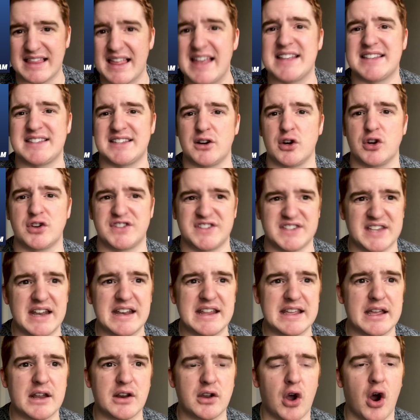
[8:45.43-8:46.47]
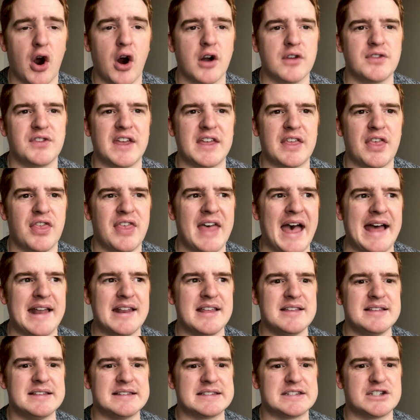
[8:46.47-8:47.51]
less are sending in cards, like, that
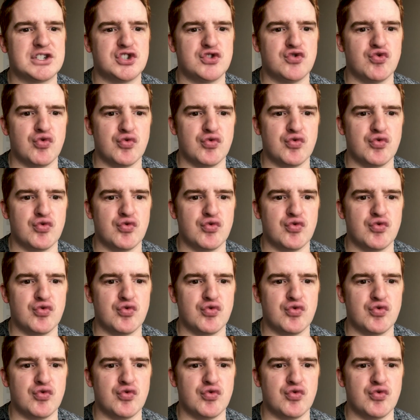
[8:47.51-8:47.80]
is